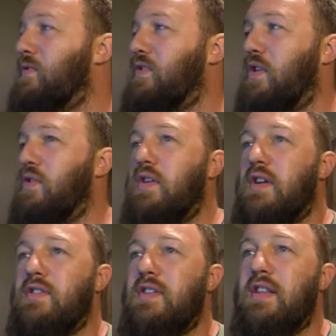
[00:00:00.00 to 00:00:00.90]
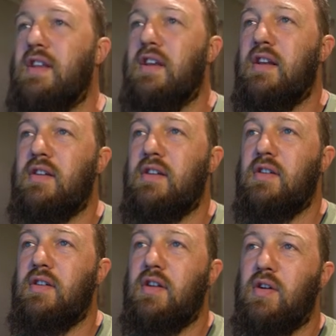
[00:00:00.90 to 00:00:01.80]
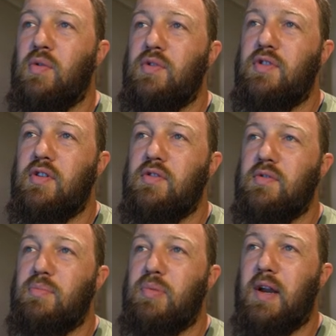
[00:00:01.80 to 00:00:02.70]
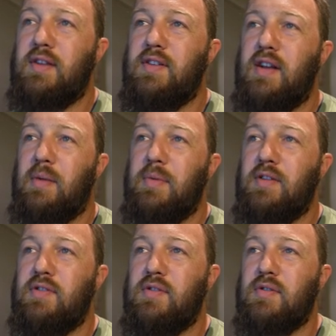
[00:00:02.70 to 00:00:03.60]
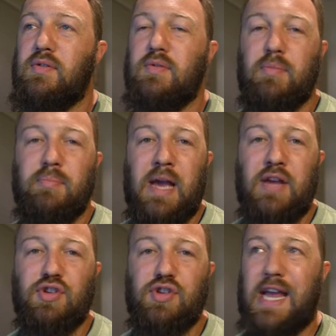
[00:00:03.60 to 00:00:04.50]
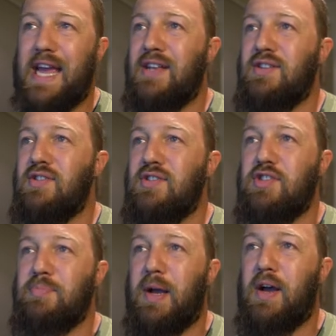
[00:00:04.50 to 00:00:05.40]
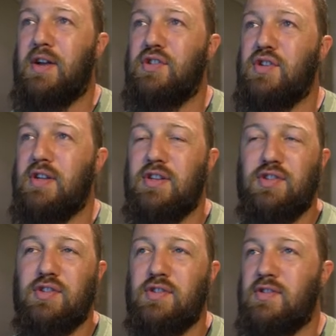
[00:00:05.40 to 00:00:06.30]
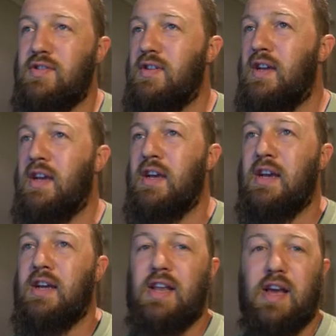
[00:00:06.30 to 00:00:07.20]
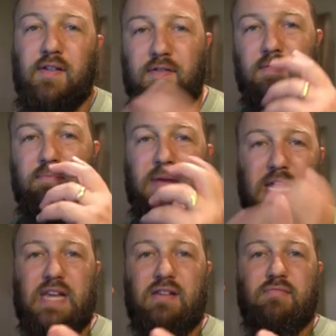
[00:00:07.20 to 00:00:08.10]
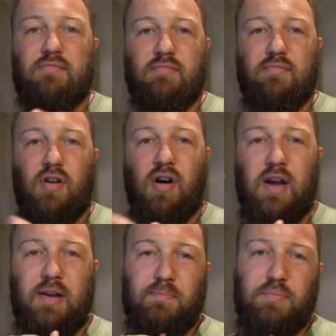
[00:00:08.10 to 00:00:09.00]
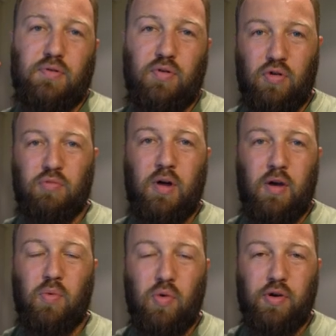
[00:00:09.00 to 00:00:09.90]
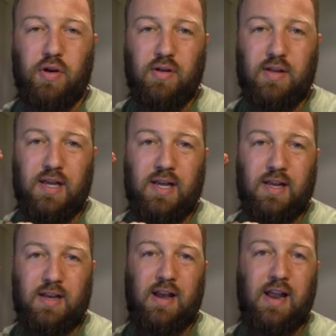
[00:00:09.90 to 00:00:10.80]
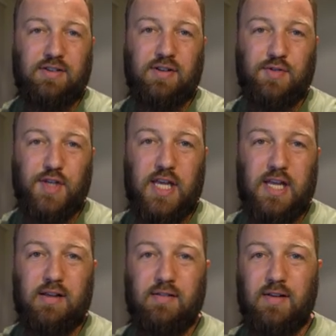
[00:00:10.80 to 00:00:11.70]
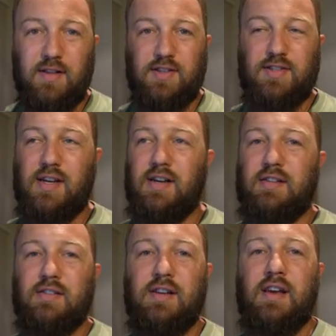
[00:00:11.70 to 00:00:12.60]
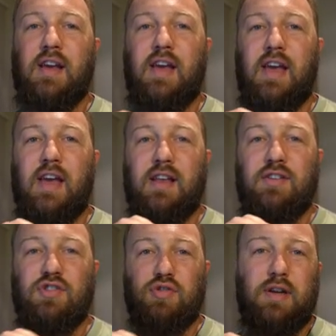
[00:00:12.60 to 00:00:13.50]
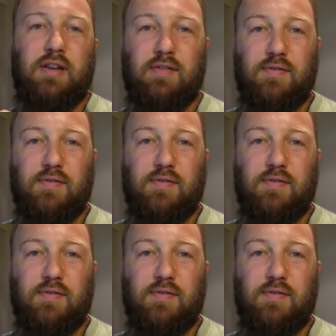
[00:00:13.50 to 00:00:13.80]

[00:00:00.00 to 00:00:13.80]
So you can see that it also breaks it up into mash and sparge additions. Now, me, I put all my water in HLT at the start and treat it